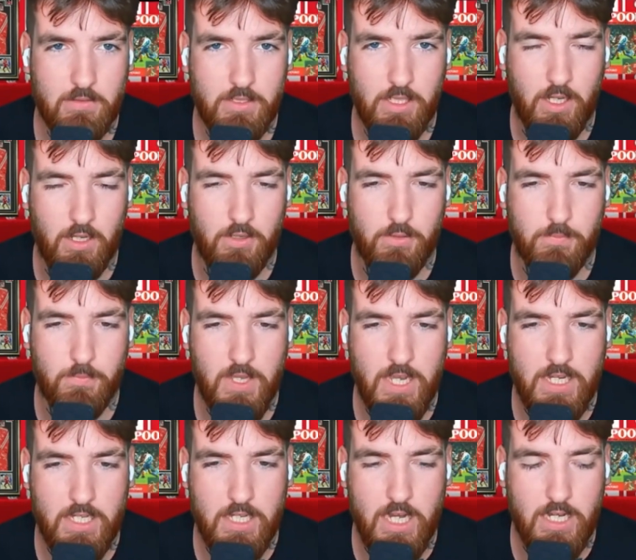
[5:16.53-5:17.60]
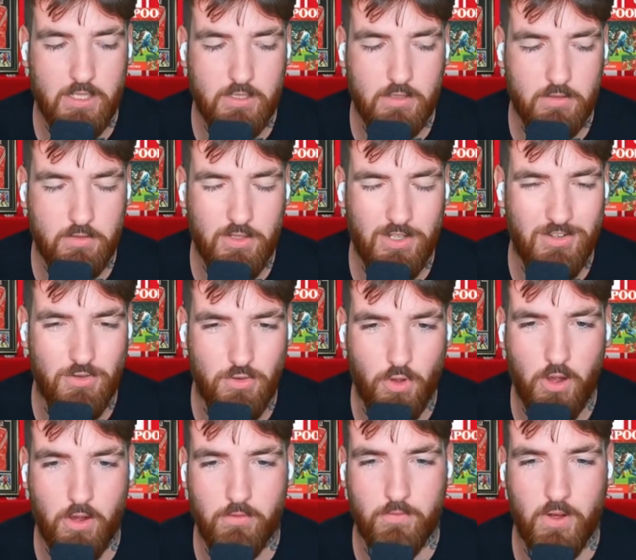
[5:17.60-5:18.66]
So it's just
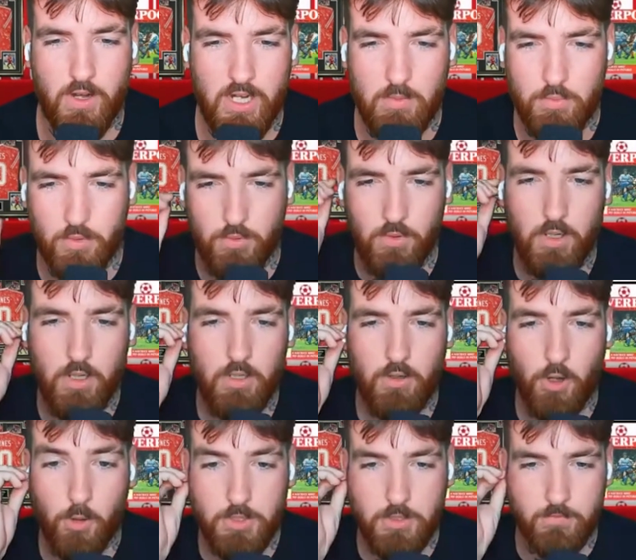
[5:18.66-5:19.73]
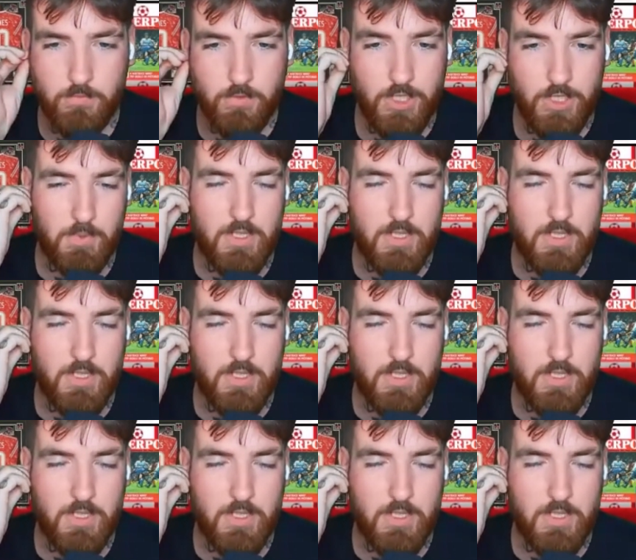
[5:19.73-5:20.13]
not a viable option for us.